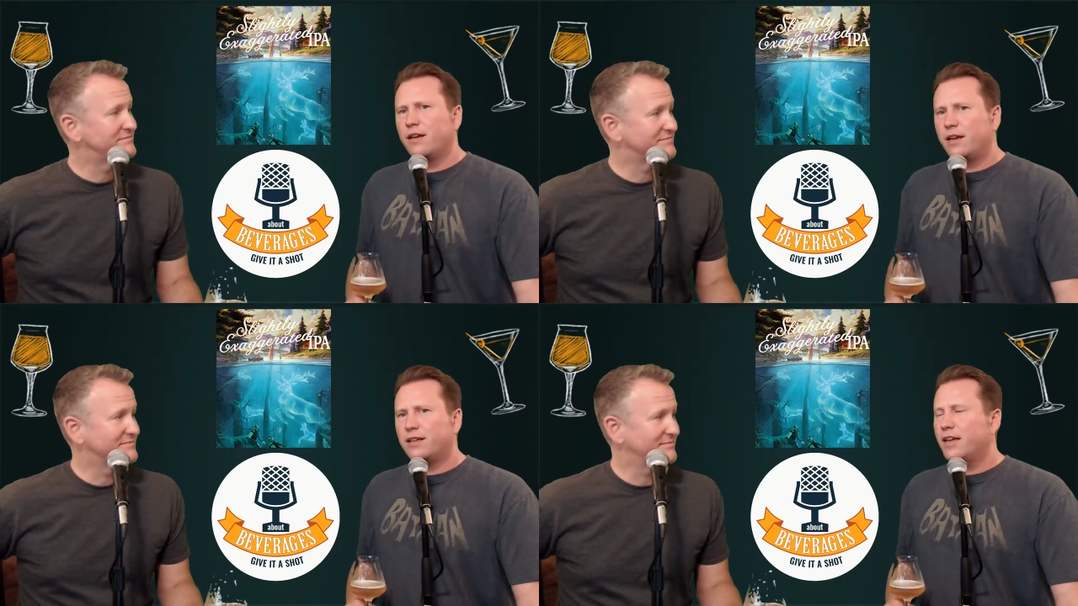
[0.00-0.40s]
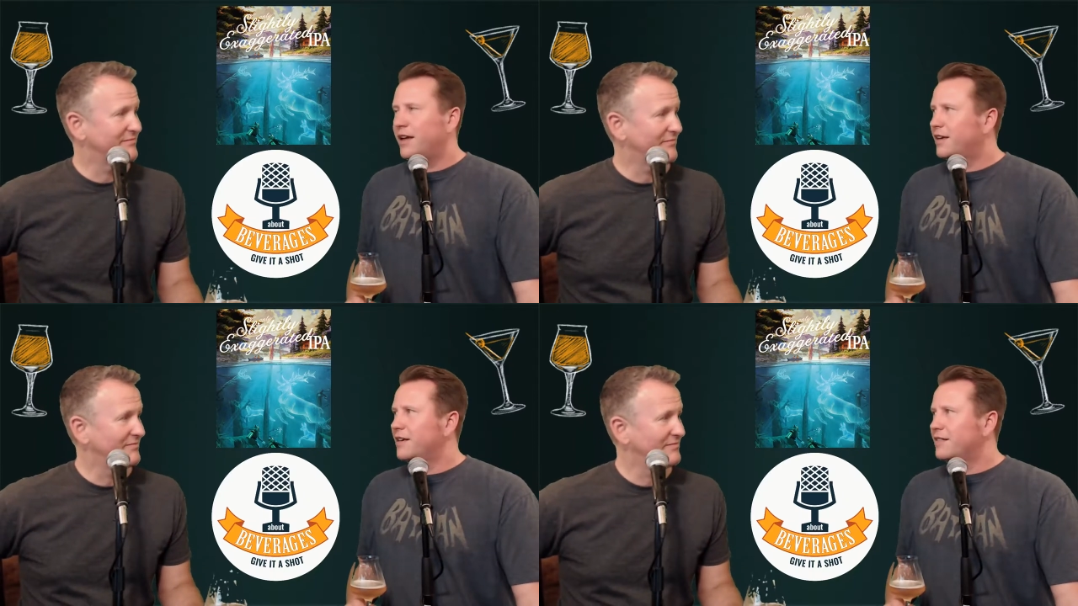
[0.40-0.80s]

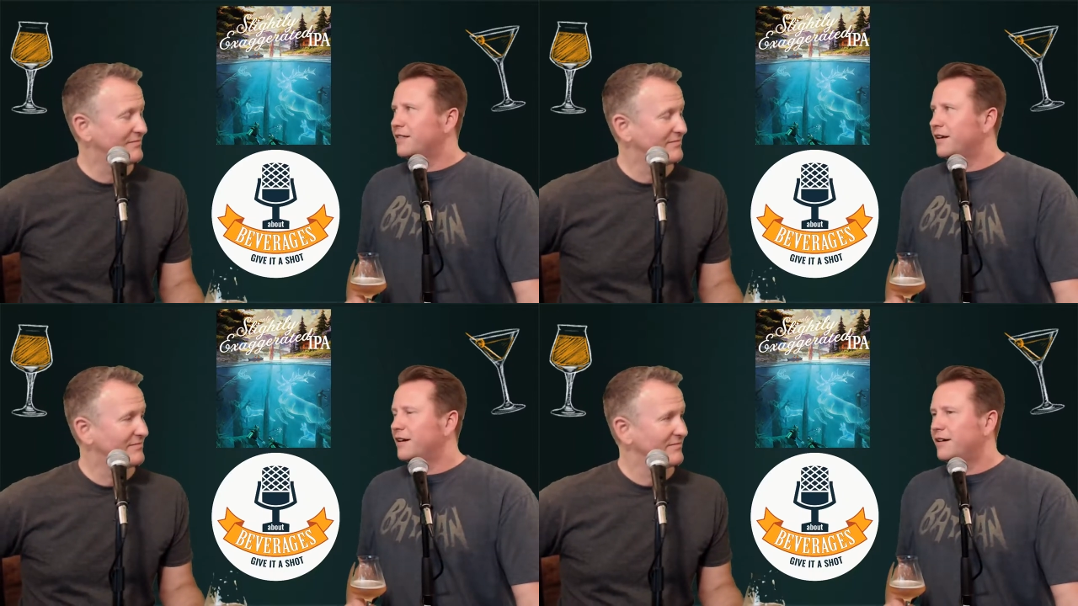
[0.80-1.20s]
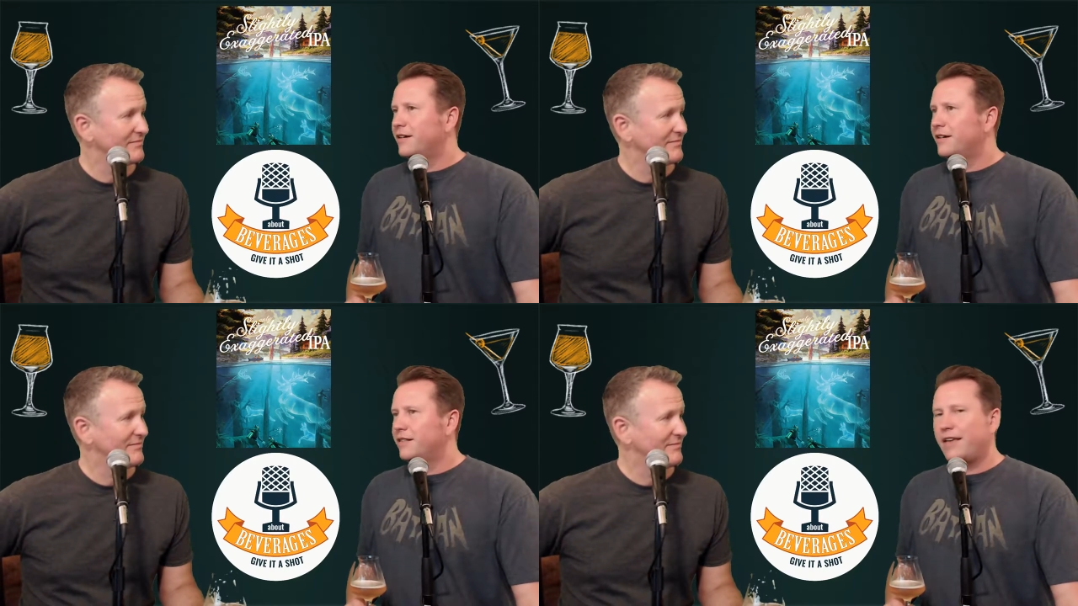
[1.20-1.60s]
Speaker 1: It gets
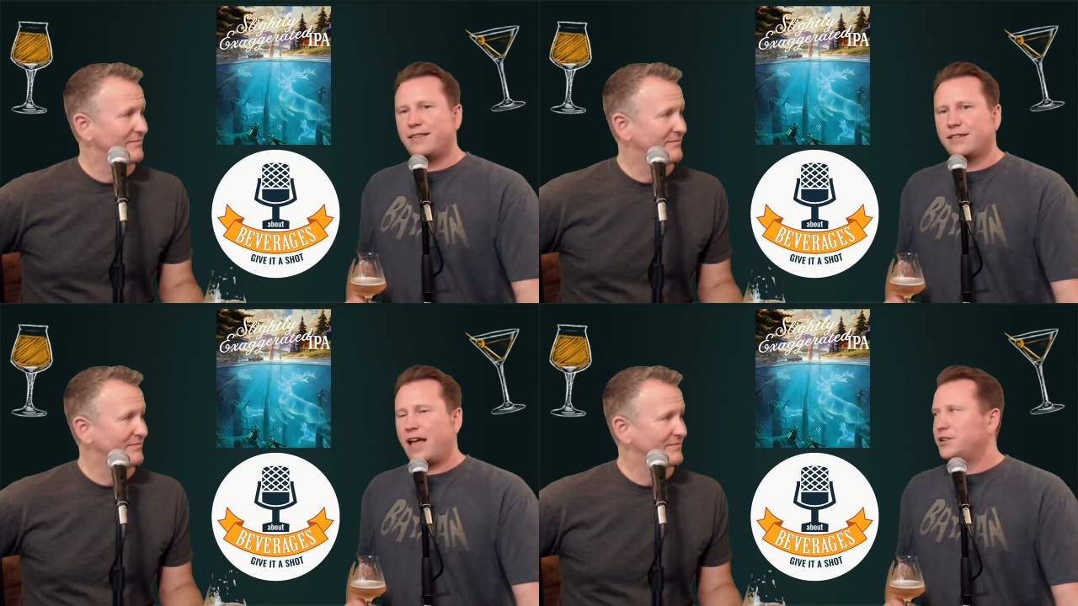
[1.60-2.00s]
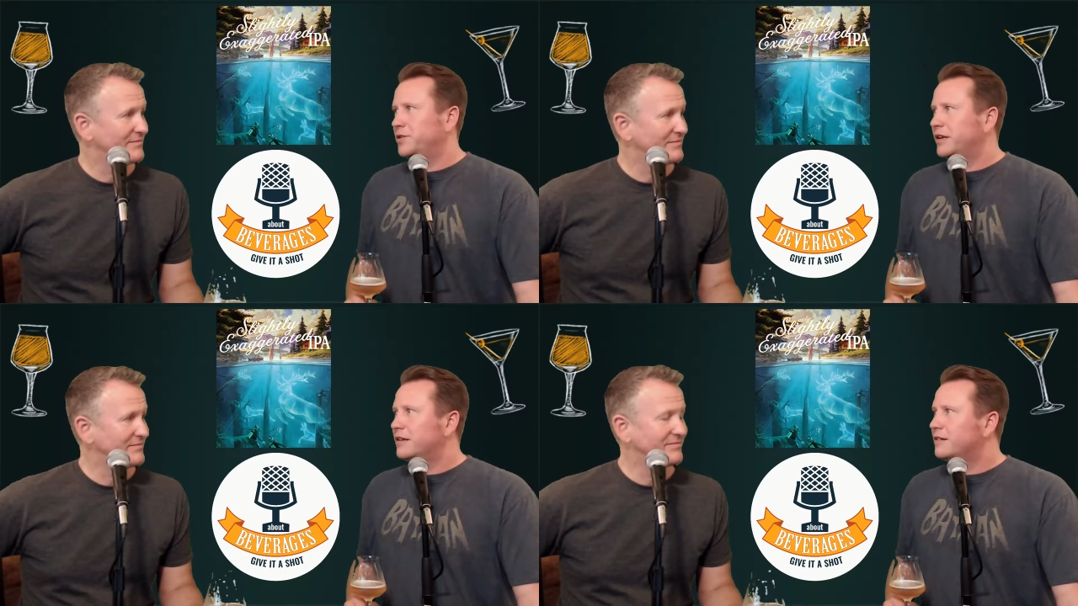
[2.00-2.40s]
less
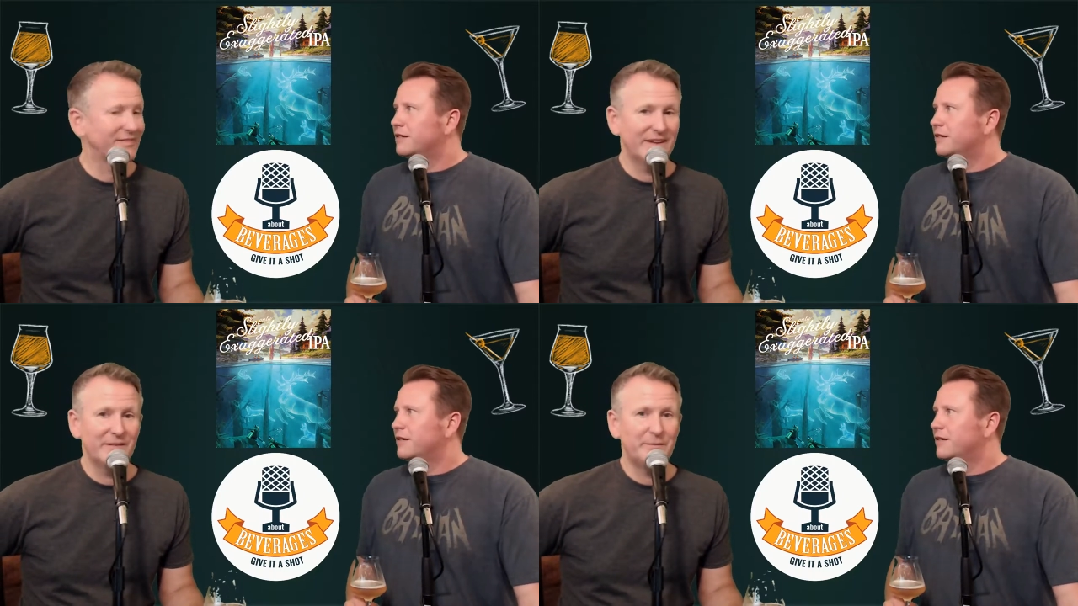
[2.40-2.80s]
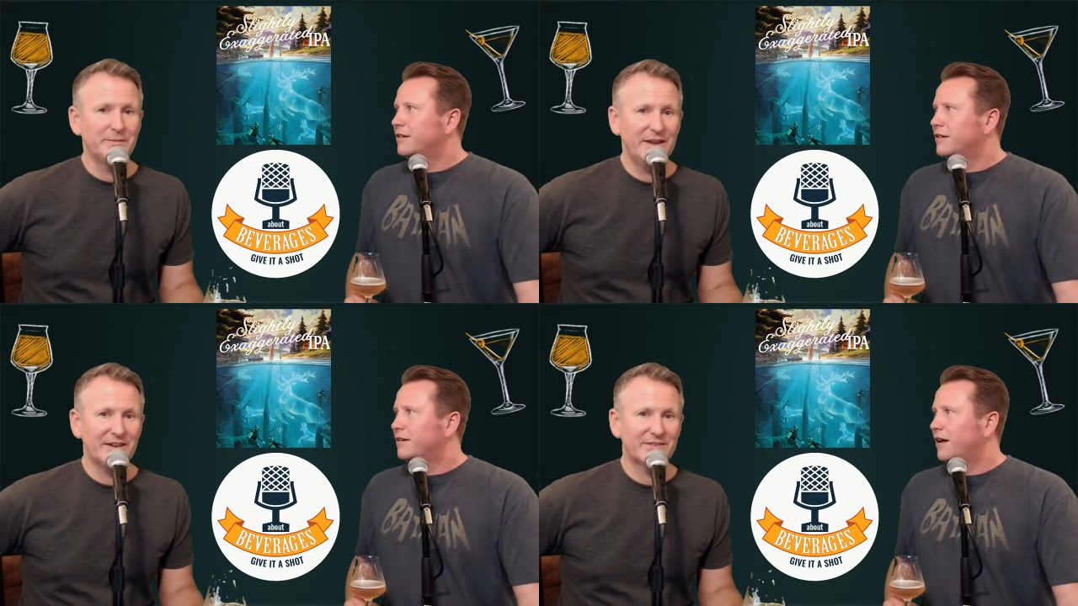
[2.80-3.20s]
exaggerated.
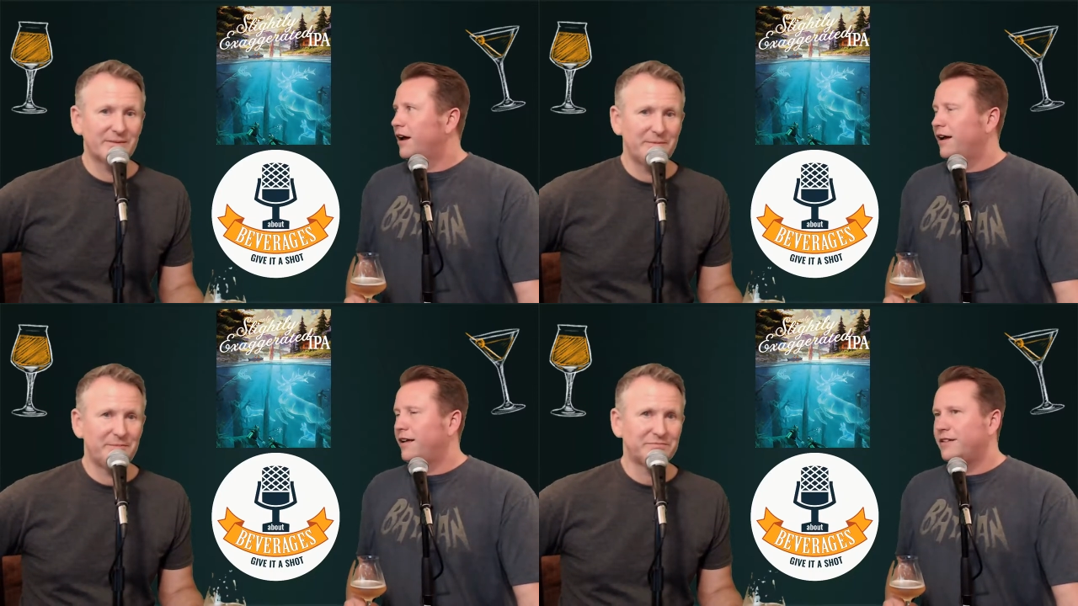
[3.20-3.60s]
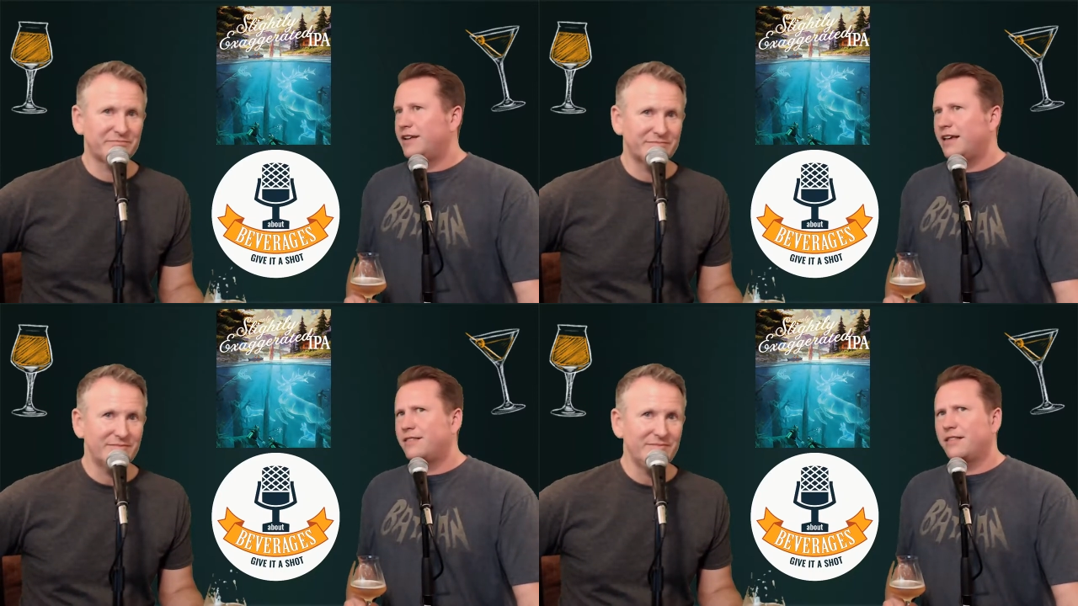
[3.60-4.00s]
Yes. And the
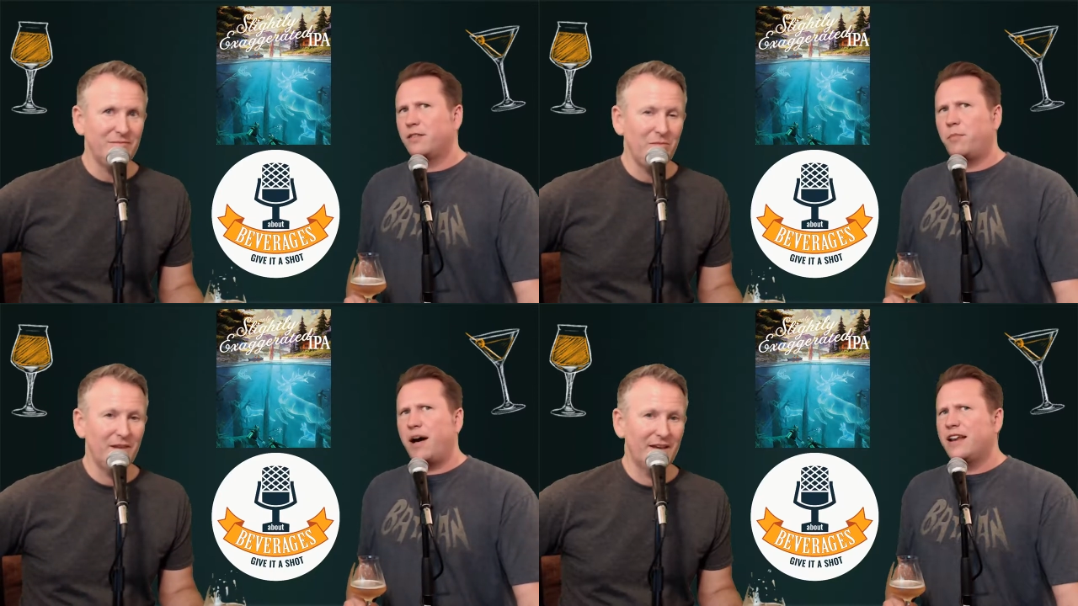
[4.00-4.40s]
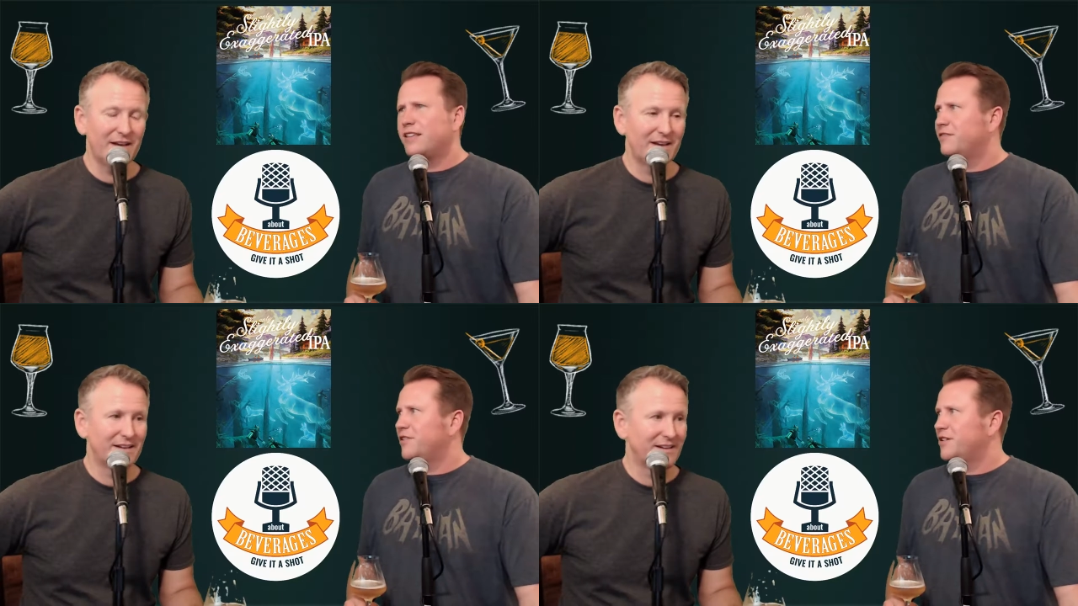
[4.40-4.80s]
taste, the
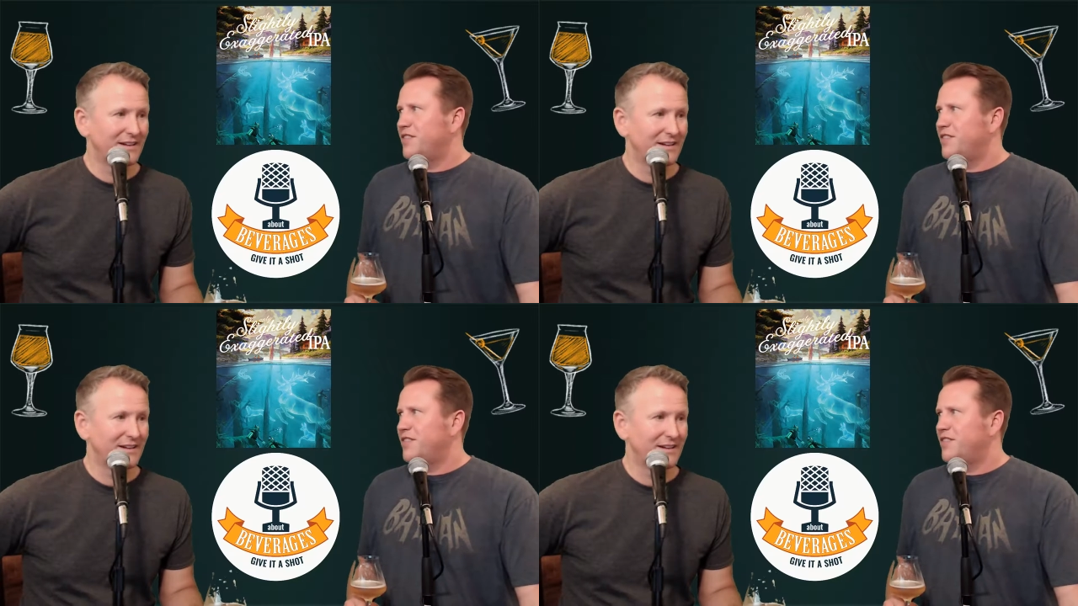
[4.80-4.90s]
body is very